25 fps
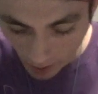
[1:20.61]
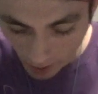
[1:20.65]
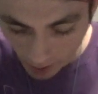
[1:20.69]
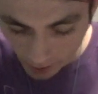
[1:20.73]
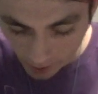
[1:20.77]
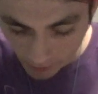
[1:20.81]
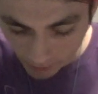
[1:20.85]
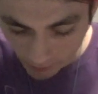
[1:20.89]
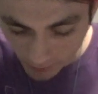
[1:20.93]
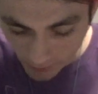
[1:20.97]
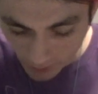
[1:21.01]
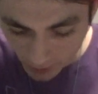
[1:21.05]

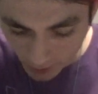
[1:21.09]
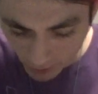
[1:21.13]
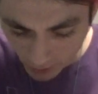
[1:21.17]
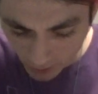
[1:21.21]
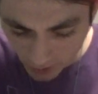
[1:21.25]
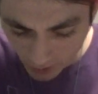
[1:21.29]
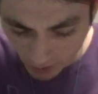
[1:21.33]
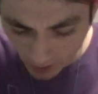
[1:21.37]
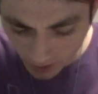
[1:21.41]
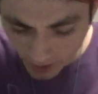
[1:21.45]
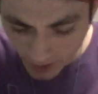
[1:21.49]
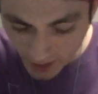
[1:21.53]

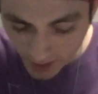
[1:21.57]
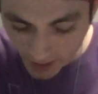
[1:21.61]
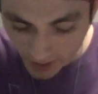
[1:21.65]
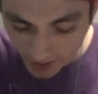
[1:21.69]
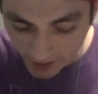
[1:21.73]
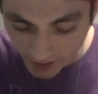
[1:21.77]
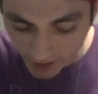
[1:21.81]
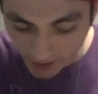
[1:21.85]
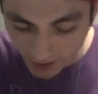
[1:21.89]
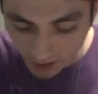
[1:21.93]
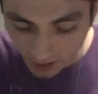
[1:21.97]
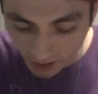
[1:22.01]
Usually
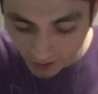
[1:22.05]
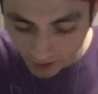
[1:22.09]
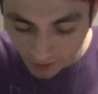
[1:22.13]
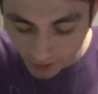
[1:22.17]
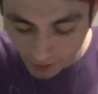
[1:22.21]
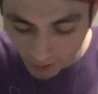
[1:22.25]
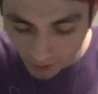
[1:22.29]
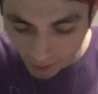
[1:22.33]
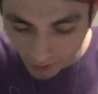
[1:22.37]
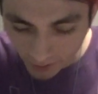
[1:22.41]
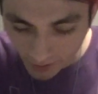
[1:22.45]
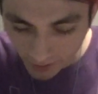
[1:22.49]
I actually
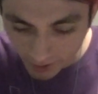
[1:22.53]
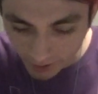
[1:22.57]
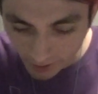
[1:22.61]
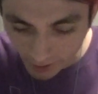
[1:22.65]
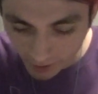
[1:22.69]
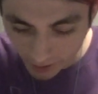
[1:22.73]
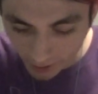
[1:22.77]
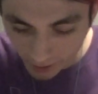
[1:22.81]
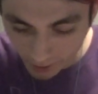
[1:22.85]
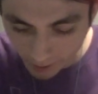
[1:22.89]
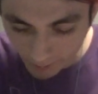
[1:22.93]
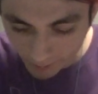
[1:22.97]
do it
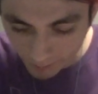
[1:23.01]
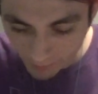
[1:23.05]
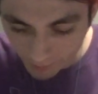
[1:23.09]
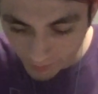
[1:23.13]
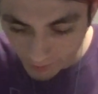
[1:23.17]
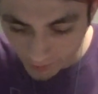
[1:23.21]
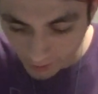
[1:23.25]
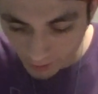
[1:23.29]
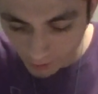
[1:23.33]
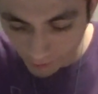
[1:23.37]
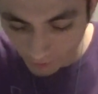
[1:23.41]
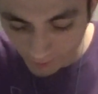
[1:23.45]

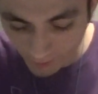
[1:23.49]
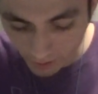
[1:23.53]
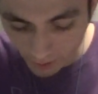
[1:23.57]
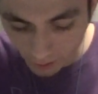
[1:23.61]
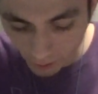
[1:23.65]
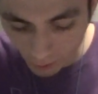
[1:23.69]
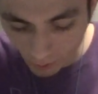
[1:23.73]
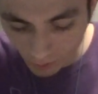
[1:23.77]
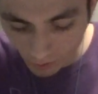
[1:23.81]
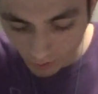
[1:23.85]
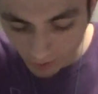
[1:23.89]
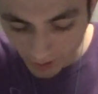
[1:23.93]

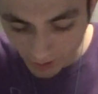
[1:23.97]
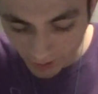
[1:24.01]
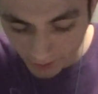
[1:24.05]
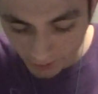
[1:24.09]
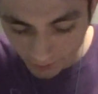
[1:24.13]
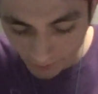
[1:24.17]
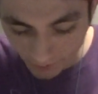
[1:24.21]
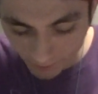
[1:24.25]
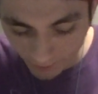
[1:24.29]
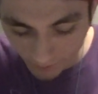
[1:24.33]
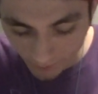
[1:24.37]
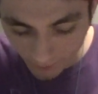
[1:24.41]
individually.
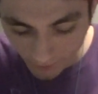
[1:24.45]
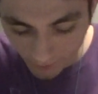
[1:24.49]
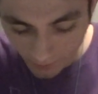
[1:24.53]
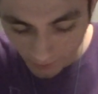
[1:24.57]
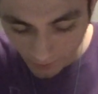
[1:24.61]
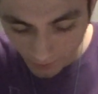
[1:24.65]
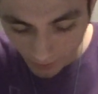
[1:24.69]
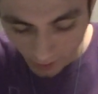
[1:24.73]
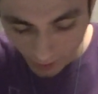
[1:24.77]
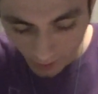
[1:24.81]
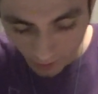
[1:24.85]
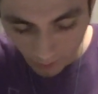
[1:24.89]

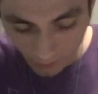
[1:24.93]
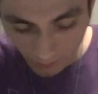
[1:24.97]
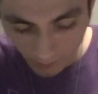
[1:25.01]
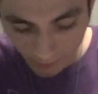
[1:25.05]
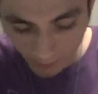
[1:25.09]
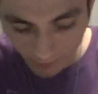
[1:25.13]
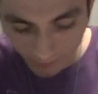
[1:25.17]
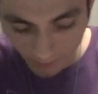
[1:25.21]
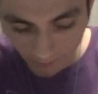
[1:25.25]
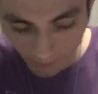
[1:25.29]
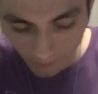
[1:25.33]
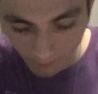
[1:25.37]

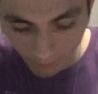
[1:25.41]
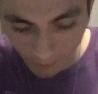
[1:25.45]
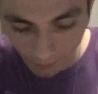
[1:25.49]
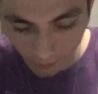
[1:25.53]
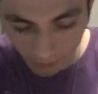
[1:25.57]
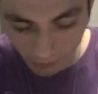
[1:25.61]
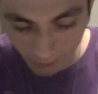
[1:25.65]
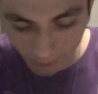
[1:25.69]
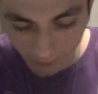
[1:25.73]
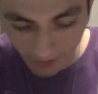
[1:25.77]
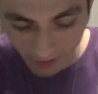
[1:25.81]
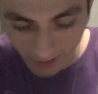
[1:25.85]

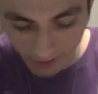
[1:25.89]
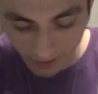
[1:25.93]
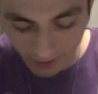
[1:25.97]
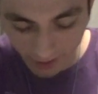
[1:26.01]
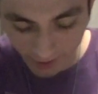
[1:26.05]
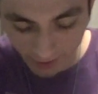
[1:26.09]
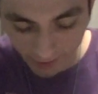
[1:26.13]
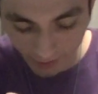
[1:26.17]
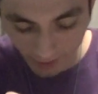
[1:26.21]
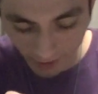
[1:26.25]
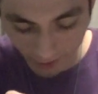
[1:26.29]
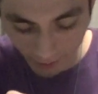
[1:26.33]
Mostly
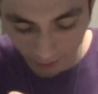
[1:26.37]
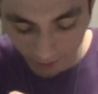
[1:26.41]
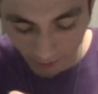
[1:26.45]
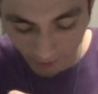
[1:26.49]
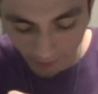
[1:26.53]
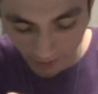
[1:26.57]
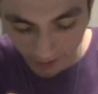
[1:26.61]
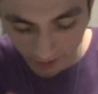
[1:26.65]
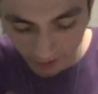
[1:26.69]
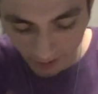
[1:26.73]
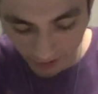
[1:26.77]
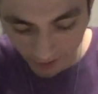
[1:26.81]
because I want to
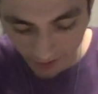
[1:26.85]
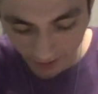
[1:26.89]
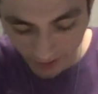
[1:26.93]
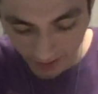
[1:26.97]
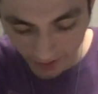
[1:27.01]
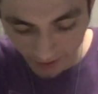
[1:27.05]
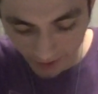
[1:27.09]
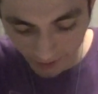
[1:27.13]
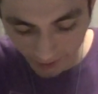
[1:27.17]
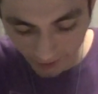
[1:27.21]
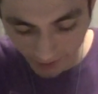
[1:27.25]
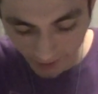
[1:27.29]
make sure that
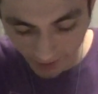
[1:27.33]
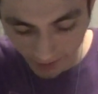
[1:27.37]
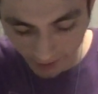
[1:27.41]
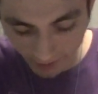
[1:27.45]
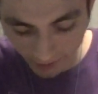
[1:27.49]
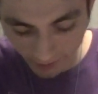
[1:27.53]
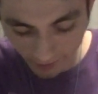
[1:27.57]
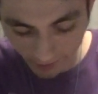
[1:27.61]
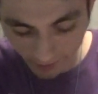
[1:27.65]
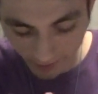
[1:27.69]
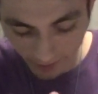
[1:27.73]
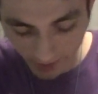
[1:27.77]
I don't get
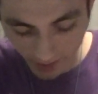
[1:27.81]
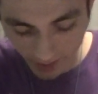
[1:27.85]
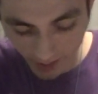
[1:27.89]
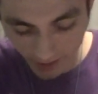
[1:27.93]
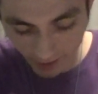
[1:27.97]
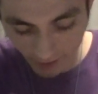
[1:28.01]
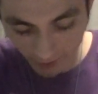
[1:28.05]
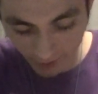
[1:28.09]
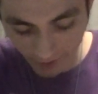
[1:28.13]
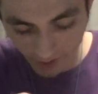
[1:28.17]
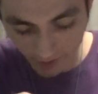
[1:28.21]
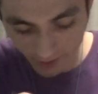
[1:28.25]

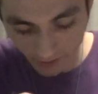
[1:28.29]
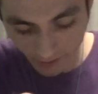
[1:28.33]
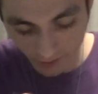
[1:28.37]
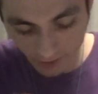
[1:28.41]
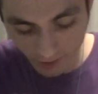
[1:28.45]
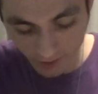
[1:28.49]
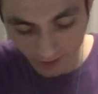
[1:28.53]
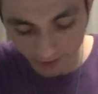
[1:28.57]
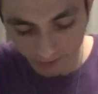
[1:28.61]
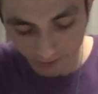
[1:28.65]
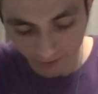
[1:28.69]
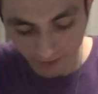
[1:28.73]

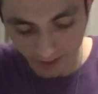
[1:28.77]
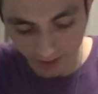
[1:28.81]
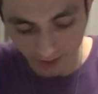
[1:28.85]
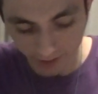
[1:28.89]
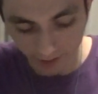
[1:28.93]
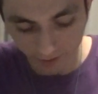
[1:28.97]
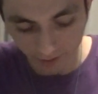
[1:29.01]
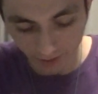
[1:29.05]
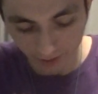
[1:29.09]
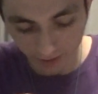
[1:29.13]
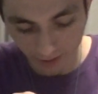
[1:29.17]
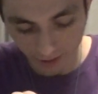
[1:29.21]
lost,
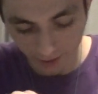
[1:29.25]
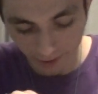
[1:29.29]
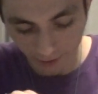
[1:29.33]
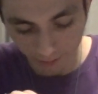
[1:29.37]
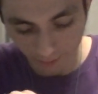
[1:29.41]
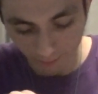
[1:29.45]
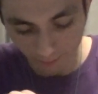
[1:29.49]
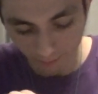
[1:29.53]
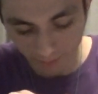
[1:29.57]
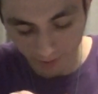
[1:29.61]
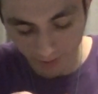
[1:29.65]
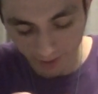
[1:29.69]
because you know
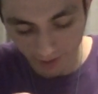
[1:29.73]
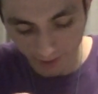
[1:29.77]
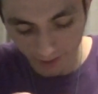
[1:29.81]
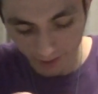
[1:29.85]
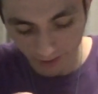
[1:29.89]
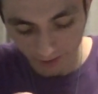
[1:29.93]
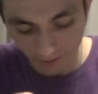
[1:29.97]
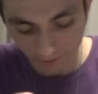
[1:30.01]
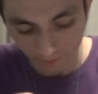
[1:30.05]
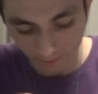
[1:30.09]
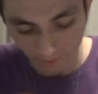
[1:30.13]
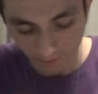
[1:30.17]

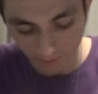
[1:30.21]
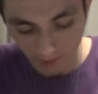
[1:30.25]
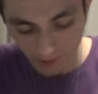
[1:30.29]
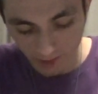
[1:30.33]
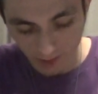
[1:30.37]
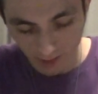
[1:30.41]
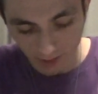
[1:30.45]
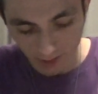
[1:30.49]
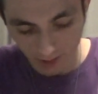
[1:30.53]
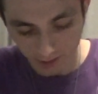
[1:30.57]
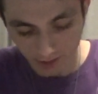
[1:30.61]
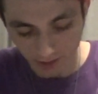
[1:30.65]
my
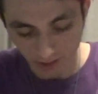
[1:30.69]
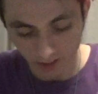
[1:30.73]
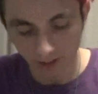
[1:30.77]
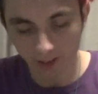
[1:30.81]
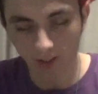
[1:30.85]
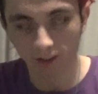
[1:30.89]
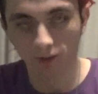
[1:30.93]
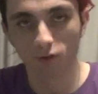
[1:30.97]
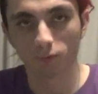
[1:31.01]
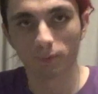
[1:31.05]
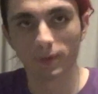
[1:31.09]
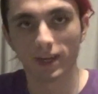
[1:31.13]

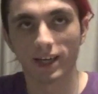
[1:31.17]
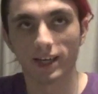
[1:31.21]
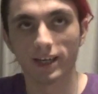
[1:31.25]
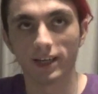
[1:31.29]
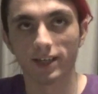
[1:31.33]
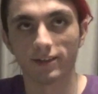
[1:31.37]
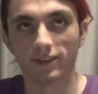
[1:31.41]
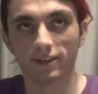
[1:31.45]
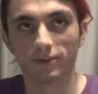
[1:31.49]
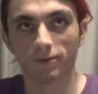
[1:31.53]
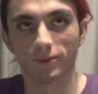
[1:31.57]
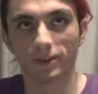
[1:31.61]
attention span
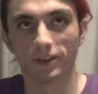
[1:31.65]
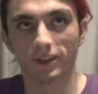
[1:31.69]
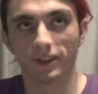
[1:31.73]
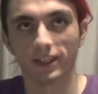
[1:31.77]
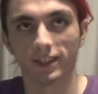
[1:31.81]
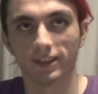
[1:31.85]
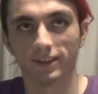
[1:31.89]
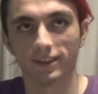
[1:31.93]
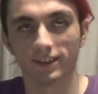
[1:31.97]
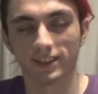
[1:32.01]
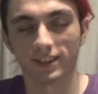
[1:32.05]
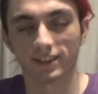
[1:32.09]

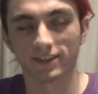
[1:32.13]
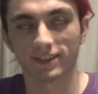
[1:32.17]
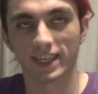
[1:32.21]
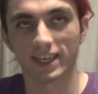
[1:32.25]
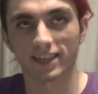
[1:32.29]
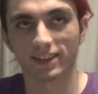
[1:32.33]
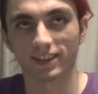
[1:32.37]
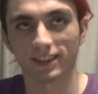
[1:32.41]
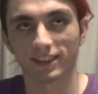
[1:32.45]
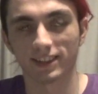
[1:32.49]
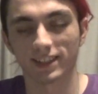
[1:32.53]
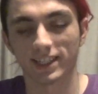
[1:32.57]
isn't
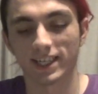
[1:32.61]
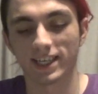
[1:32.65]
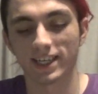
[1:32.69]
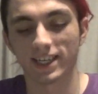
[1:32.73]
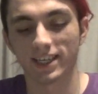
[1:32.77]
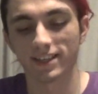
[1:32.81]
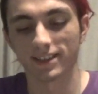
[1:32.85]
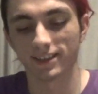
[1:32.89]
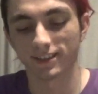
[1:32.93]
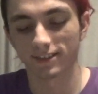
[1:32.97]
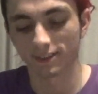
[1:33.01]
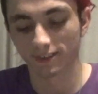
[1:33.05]
exactly the
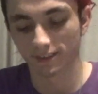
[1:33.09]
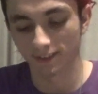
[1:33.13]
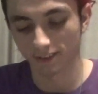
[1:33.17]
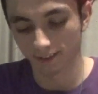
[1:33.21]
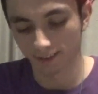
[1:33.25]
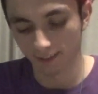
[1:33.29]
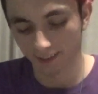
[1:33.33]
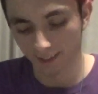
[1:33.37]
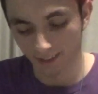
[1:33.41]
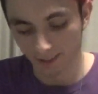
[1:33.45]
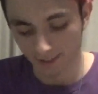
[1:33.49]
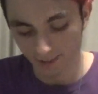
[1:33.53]
highest,
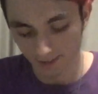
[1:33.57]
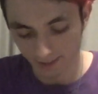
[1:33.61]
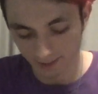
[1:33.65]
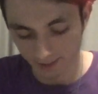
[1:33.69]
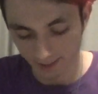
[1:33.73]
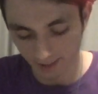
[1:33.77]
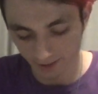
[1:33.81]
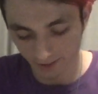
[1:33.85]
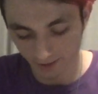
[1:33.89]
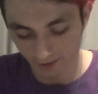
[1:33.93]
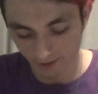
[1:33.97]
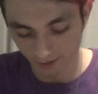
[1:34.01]
to
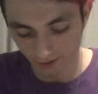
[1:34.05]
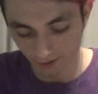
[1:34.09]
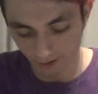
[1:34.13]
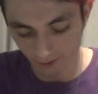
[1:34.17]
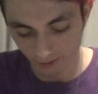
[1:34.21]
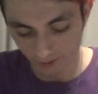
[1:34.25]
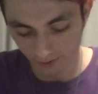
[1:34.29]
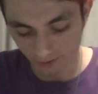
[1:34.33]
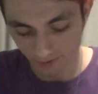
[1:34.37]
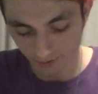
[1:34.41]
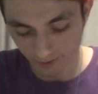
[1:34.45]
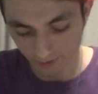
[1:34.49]
tell you the
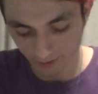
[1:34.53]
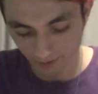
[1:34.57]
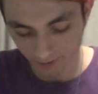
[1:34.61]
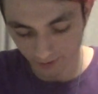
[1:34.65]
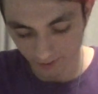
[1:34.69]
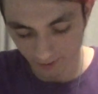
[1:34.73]
truth.